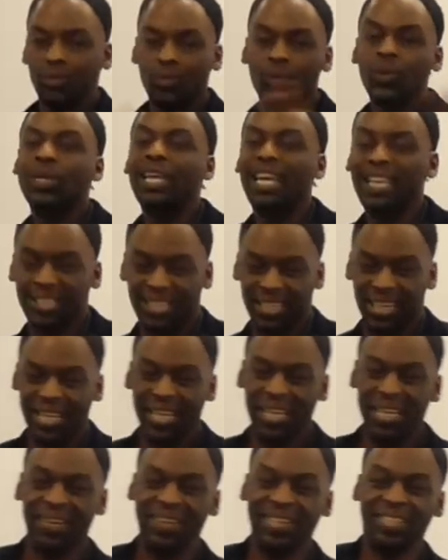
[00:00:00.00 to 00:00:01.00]
we'll get into that
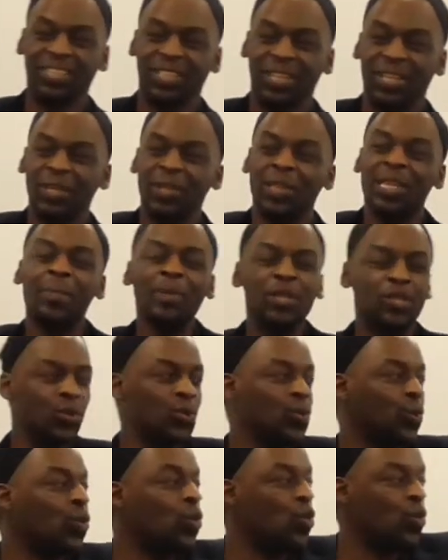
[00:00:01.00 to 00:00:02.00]
later. Let me
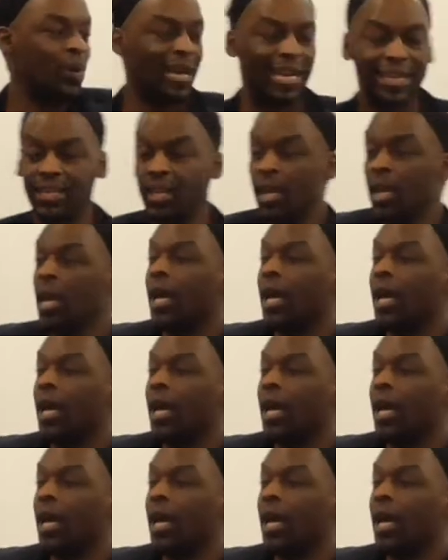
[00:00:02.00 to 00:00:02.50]
do a callback.